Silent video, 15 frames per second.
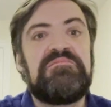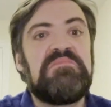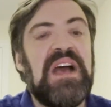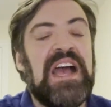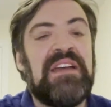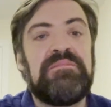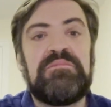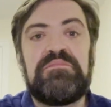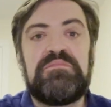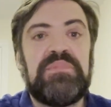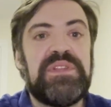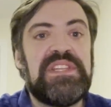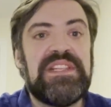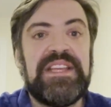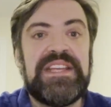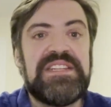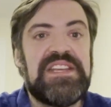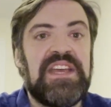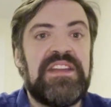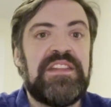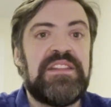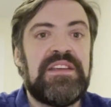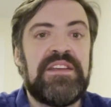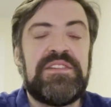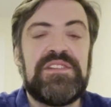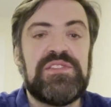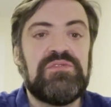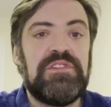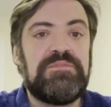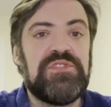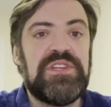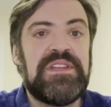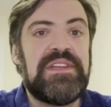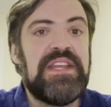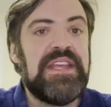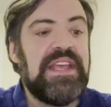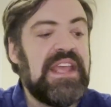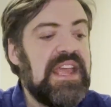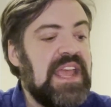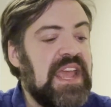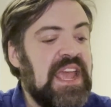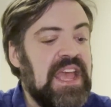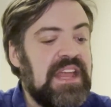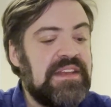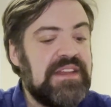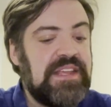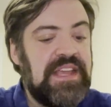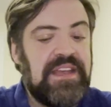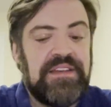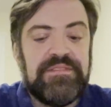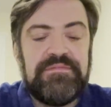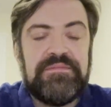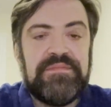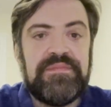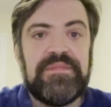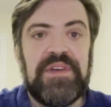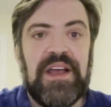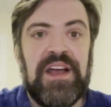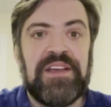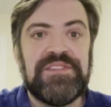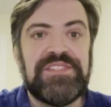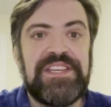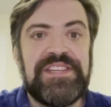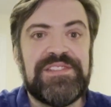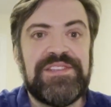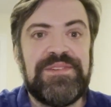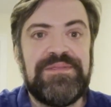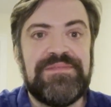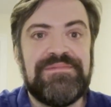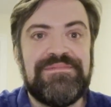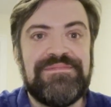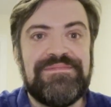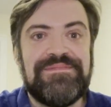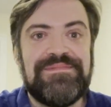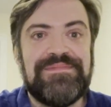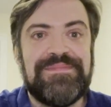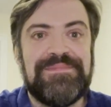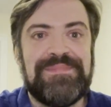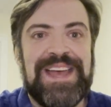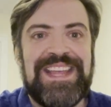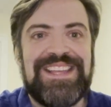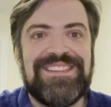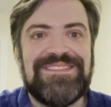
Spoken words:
I put the link down in the description. And yeah, I'll see you soon. Bye.